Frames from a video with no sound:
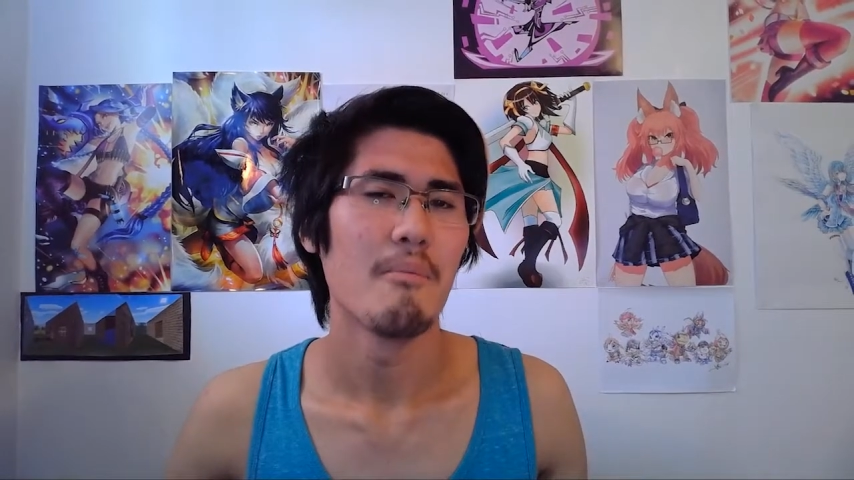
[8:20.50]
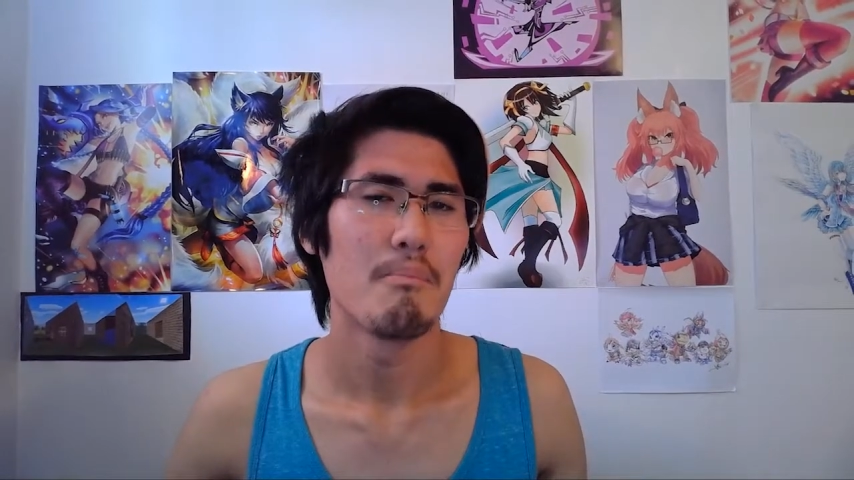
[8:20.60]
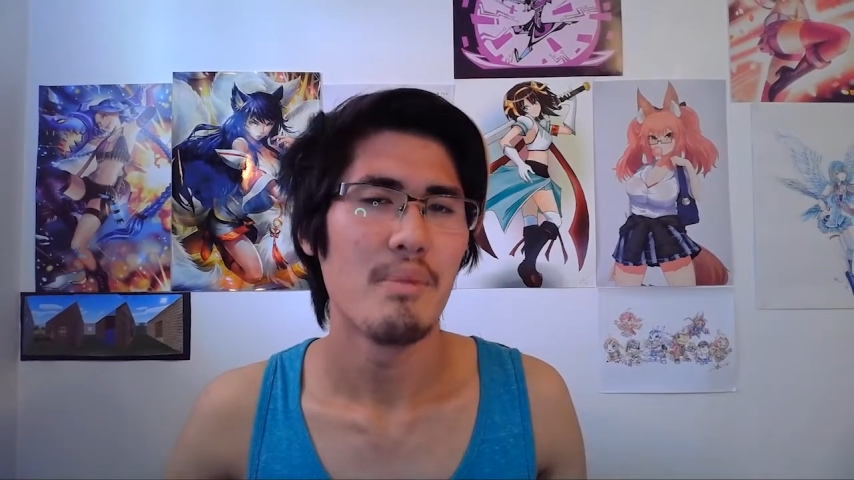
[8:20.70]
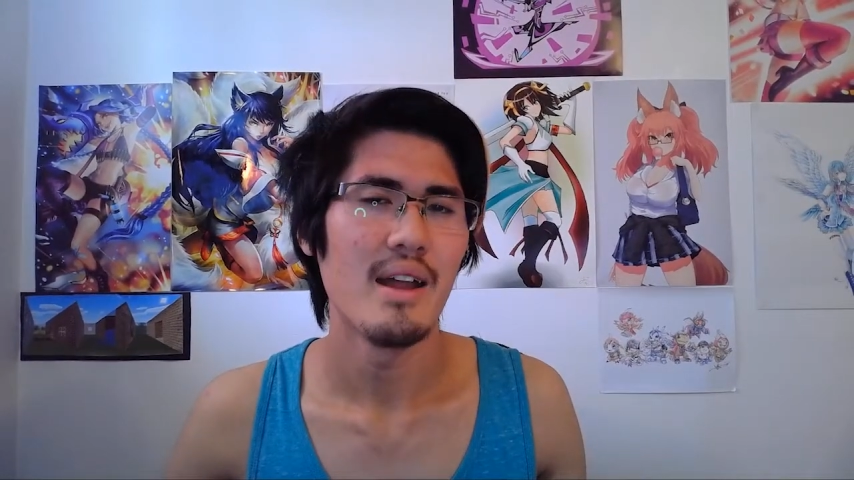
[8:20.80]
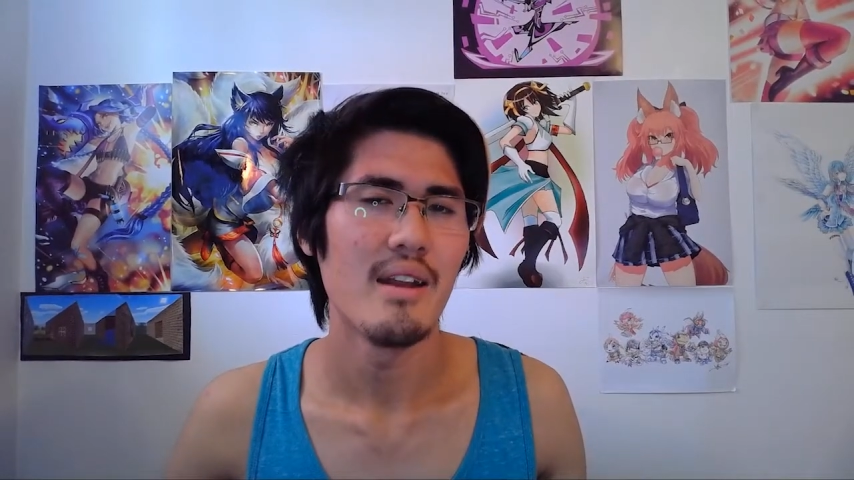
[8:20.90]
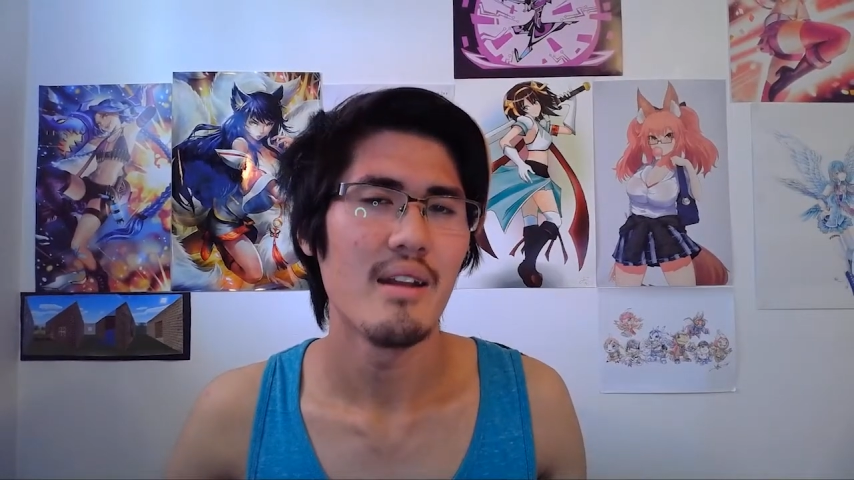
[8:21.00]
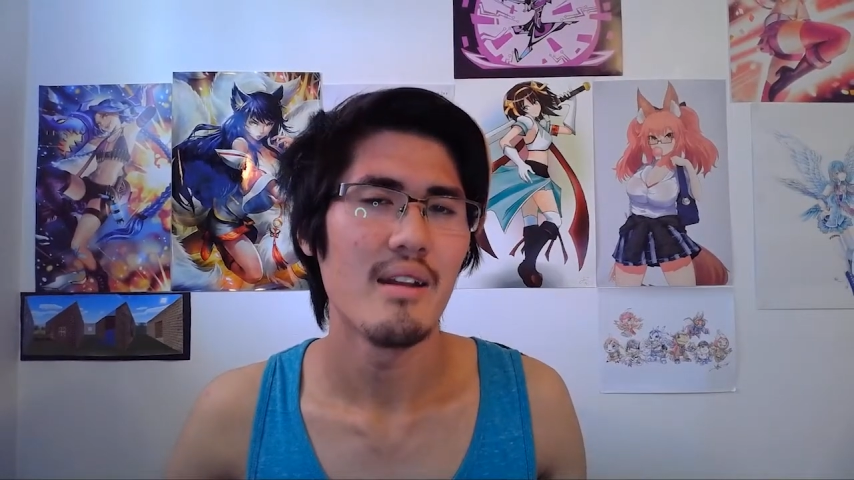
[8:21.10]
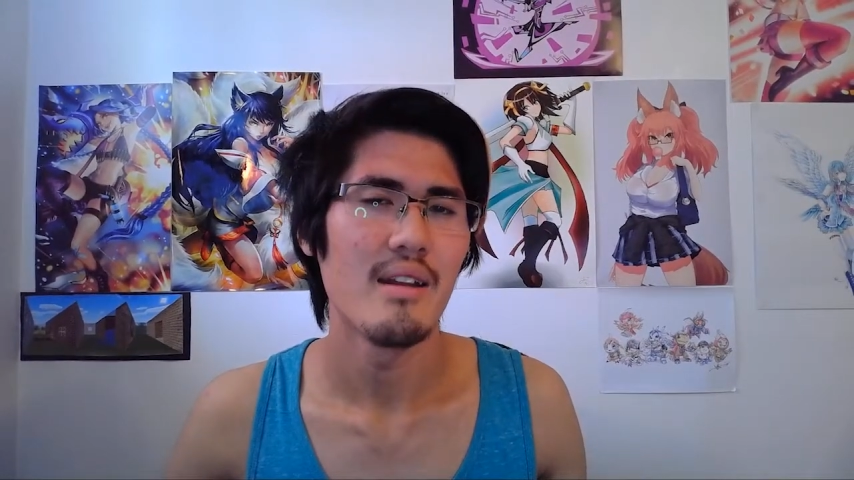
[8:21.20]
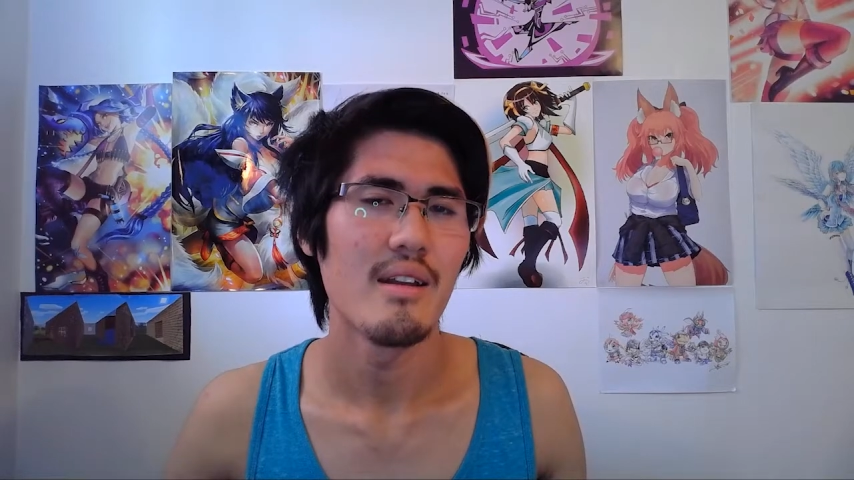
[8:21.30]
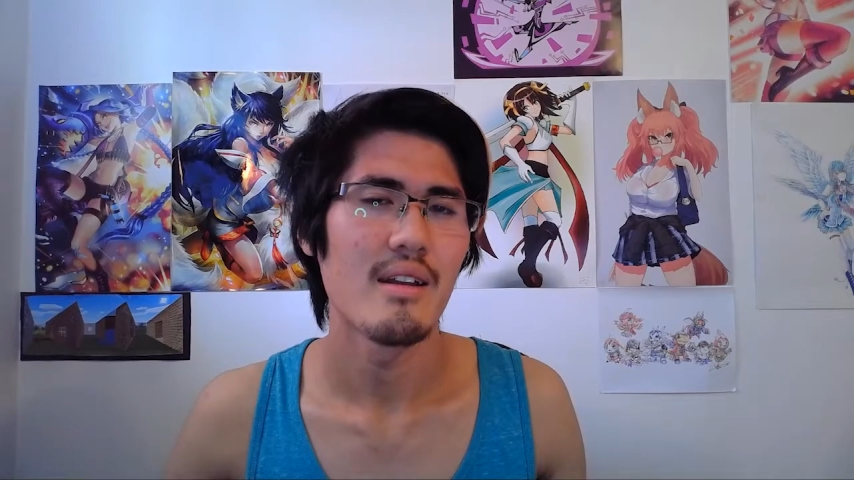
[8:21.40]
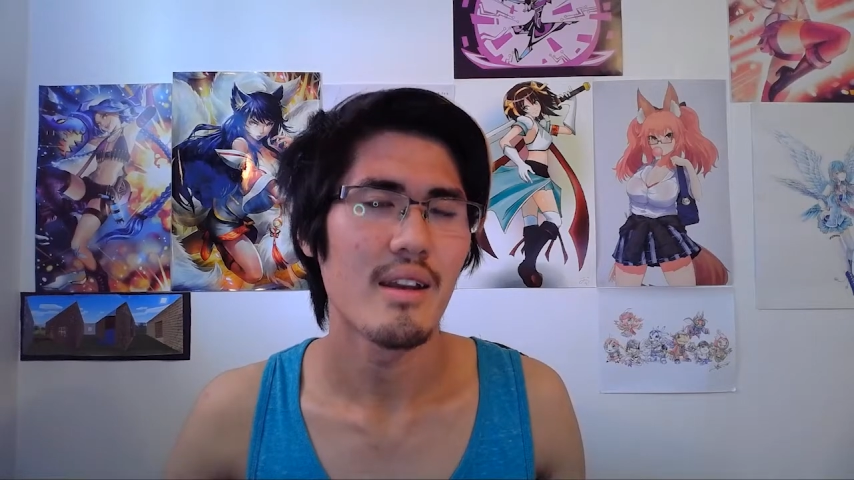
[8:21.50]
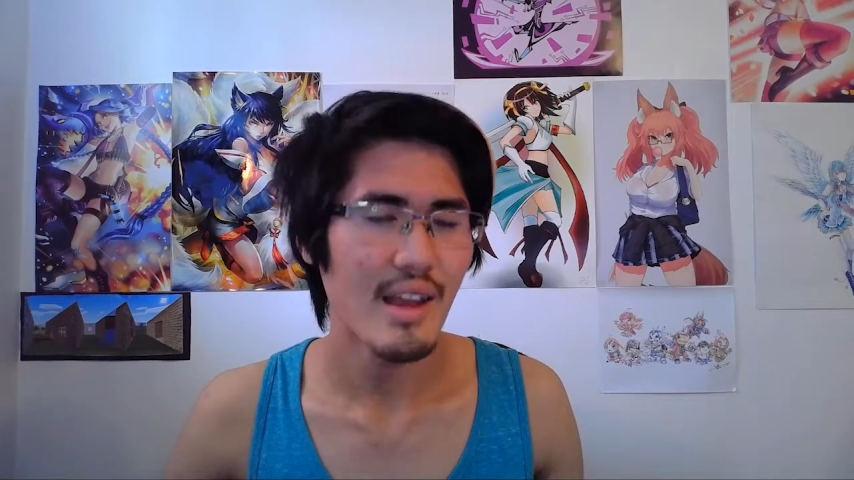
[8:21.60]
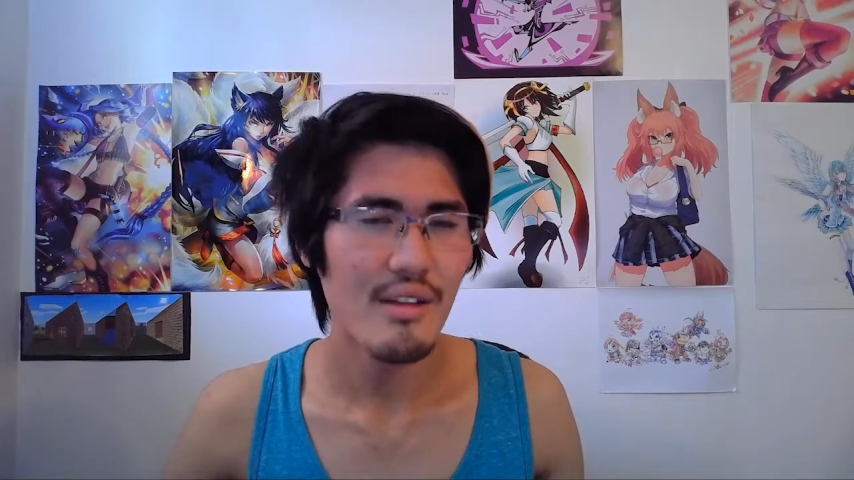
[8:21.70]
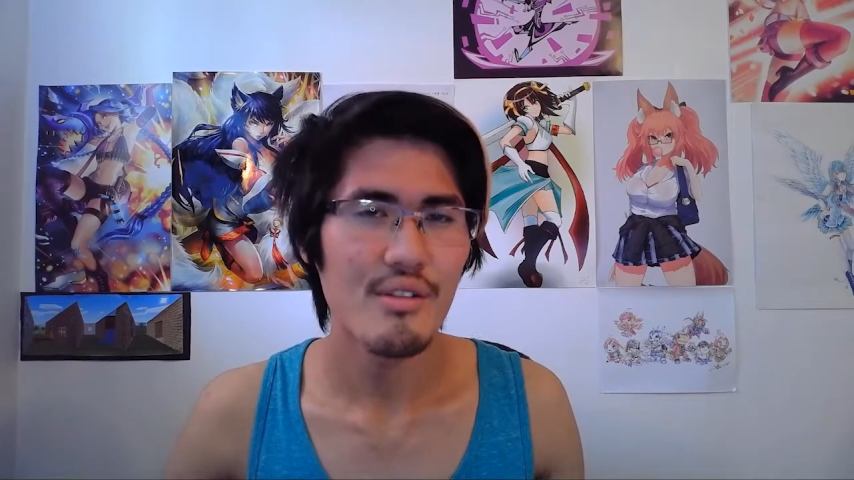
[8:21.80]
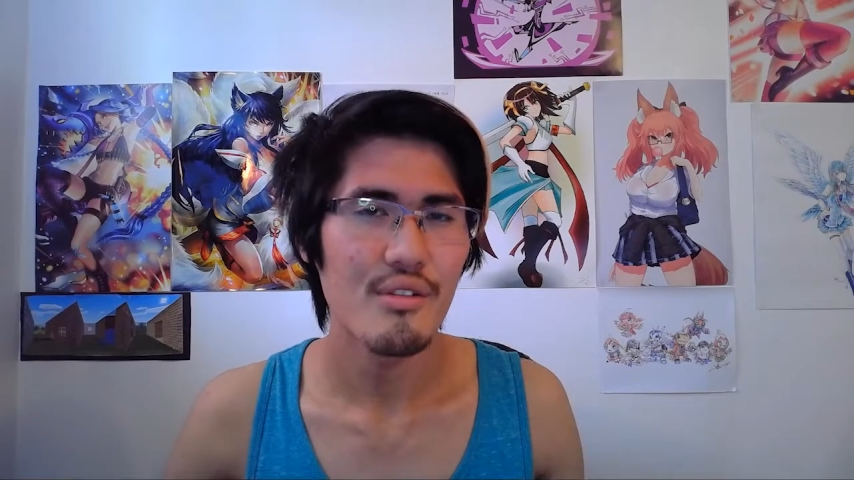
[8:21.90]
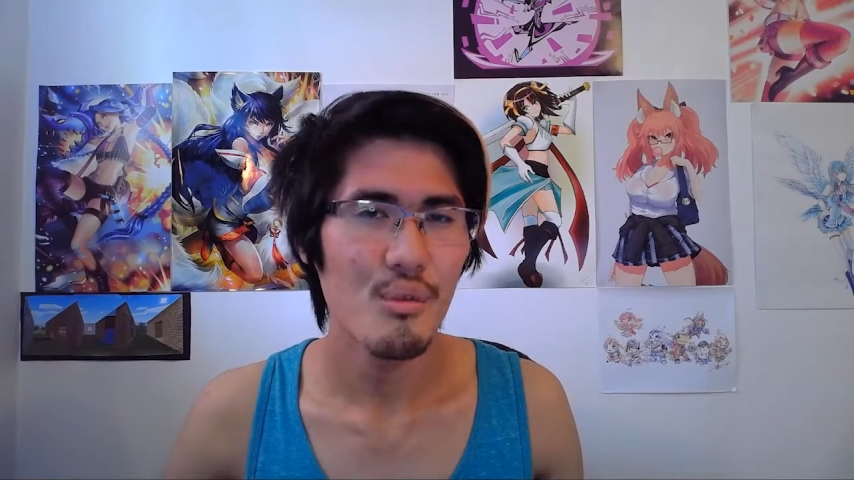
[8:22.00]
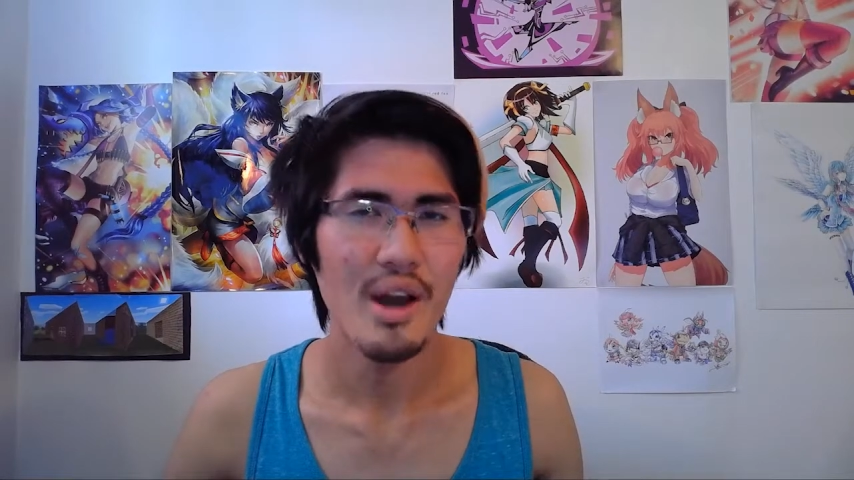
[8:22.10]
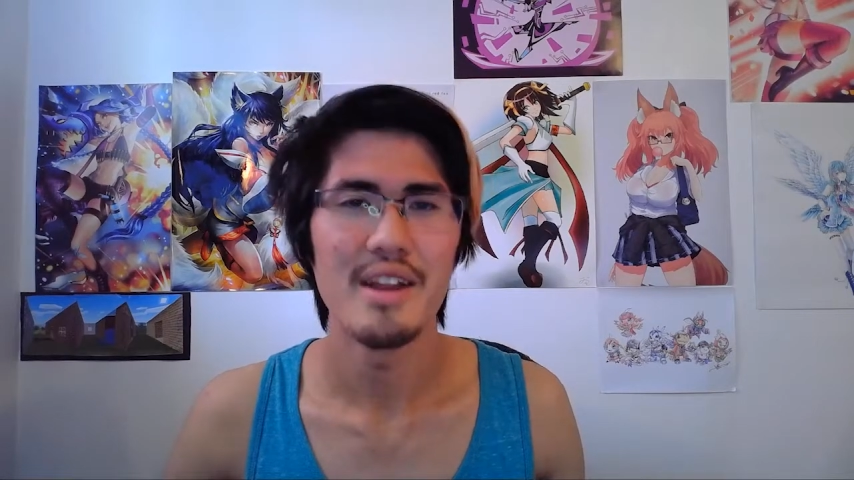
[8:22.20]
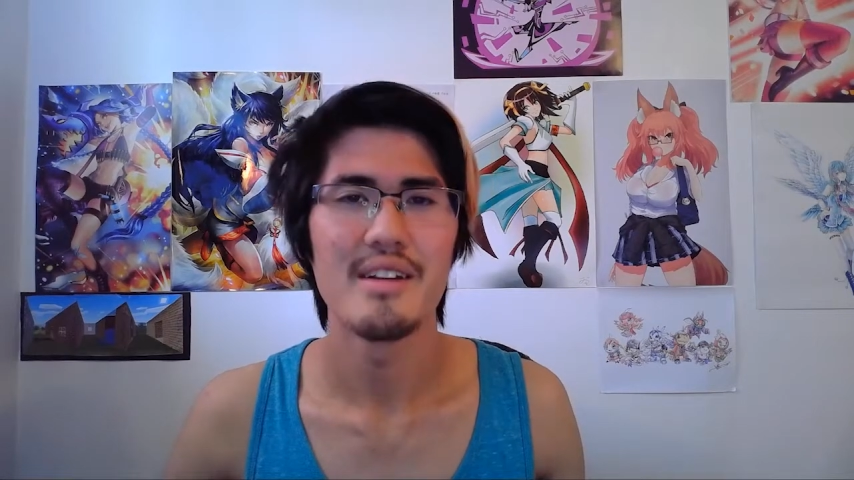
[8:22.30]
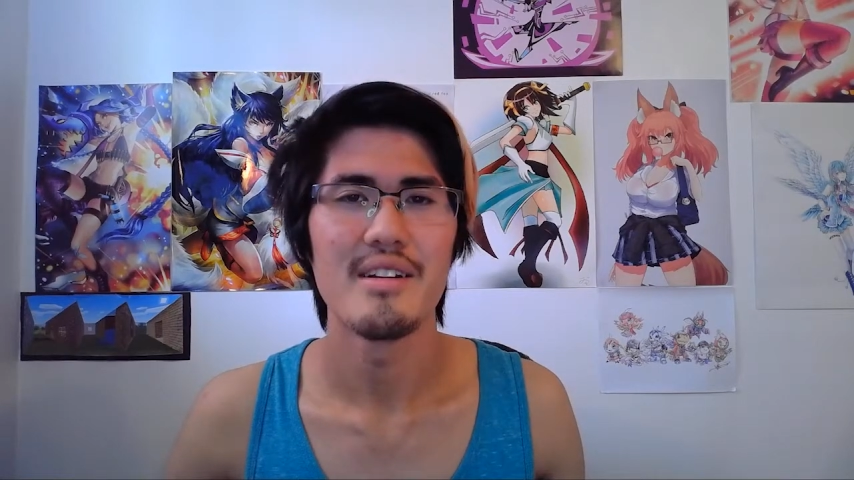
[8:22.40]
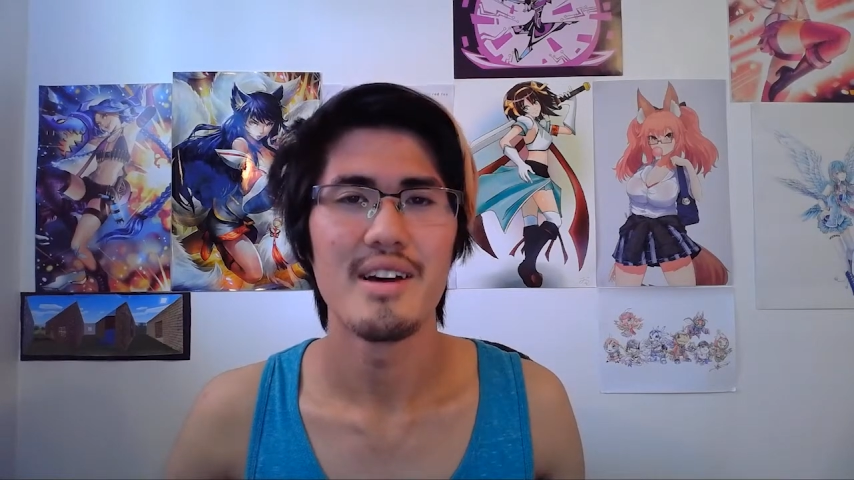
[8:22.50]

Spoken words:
But guess what?